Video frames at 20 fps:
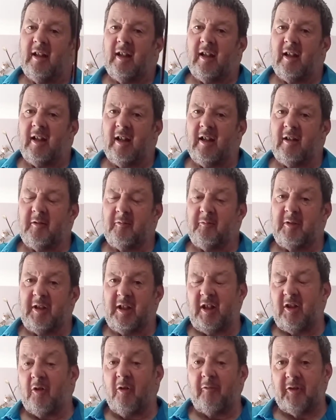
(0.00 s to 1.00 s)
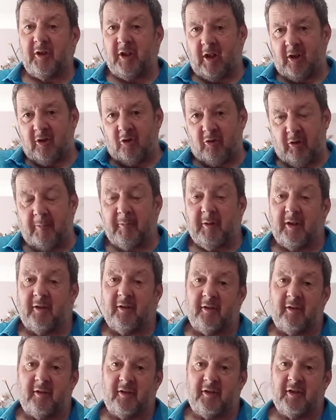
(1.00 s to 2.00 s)
But he's obviously
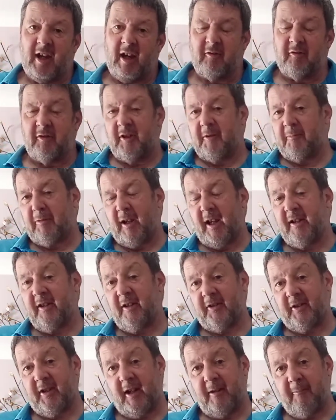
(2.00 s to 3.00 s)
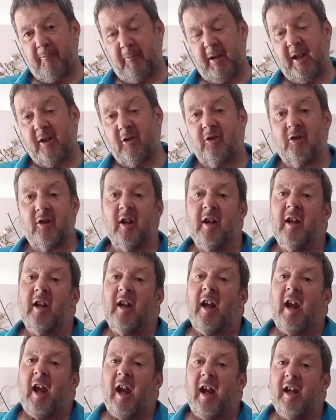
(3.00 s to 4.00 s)
contributed to the sound because he's playing at the same pitch.
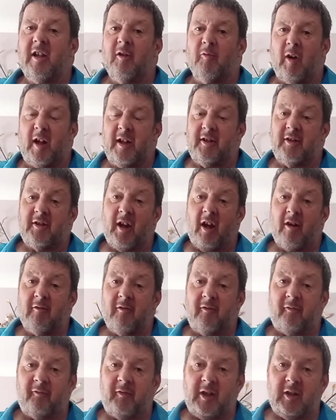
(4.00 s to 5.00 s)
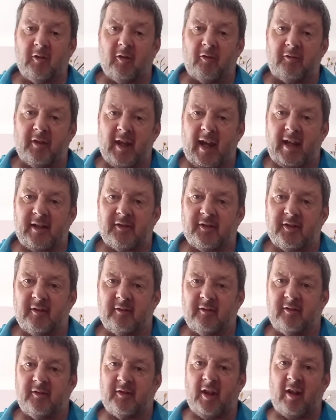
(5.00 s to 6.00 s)
Anyway, so think on that,
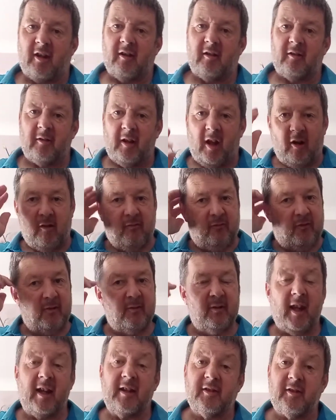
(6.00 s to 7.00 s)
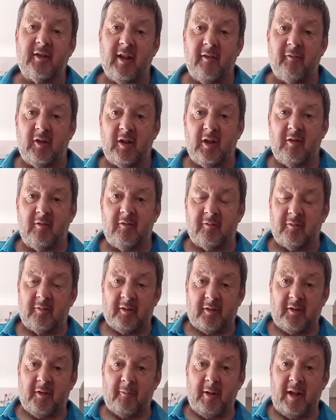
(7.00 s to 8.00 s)
and hopefully that's given you
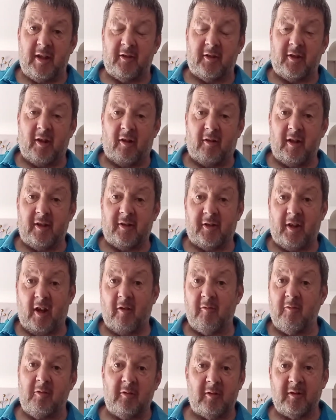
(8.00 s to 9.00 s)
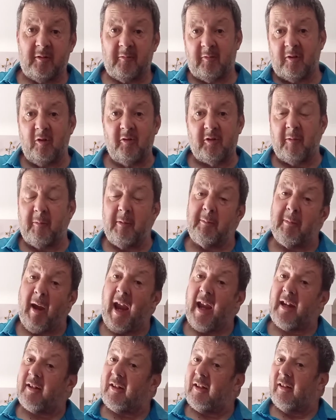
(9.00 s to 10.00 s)
some insight. So it's good to be
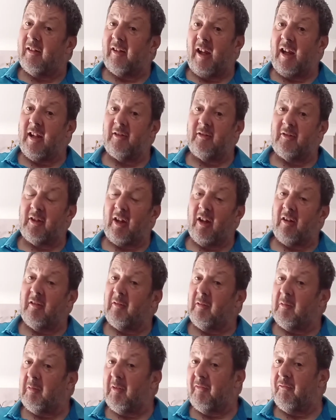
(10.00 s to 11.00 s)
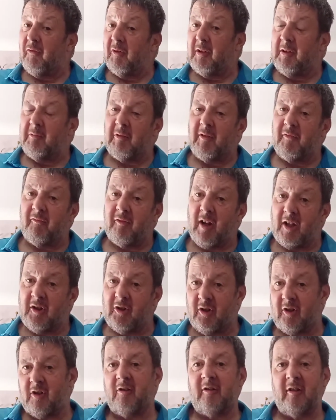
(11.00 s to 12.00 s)
back, and we're fully
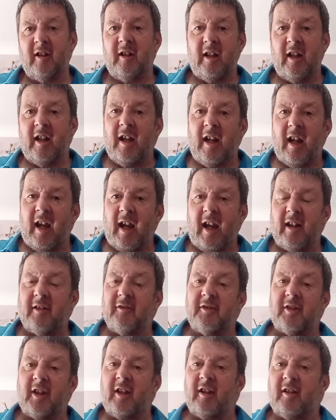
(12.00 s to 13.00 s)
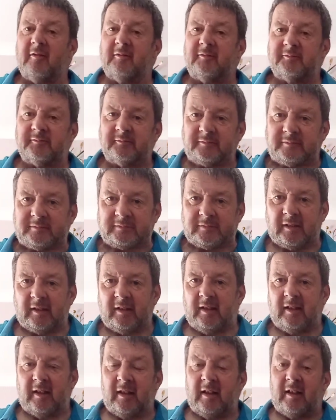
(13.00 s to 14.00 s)
refreshed and
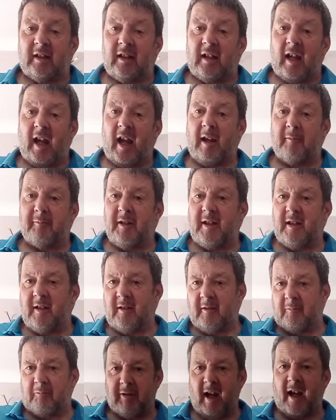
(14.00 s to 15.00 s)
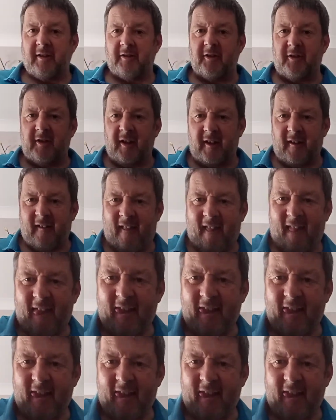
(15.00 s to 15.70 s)
happy practicing.